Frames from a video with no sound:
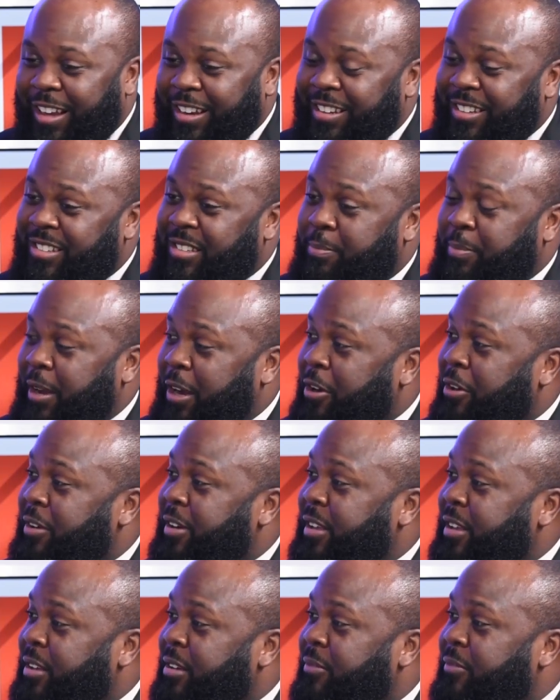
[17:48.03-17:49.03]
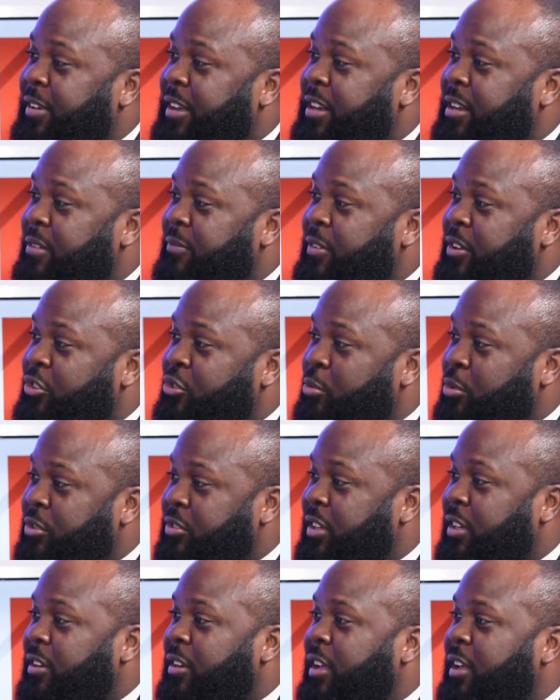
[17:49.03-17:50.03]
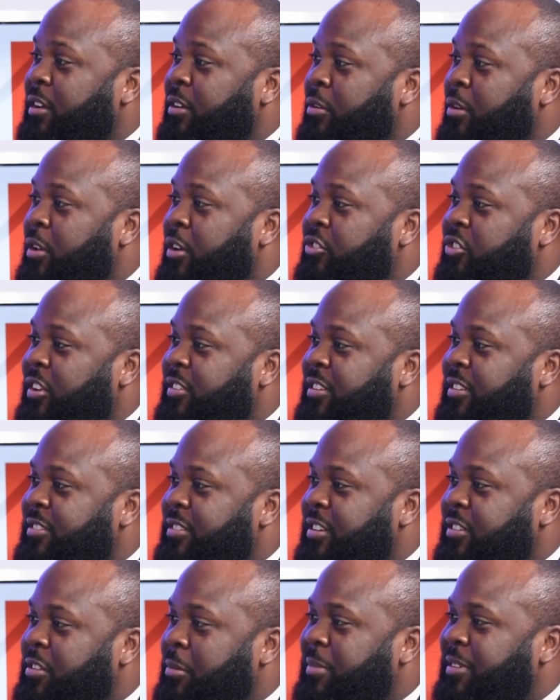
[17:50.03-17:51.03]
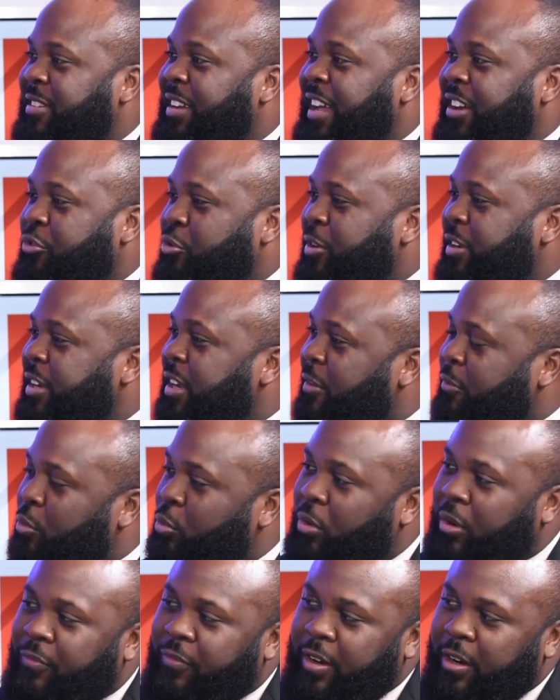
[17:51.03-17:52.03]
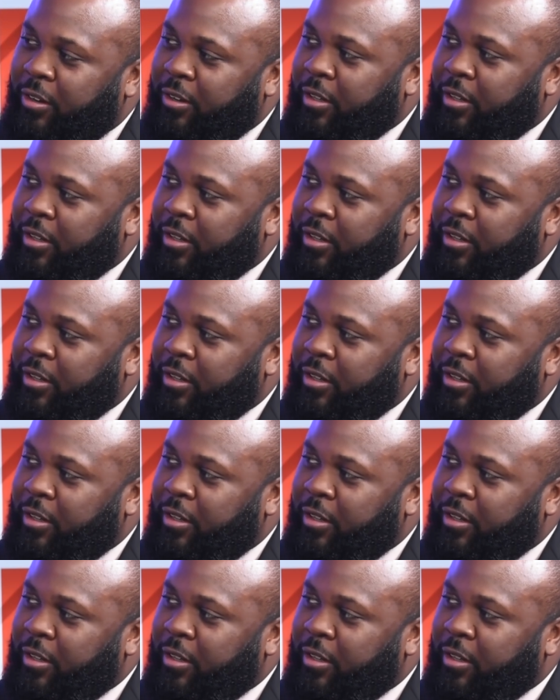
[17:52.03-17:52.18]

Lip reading: a disparity of individuals, and the justice system is not treating everyone fairly.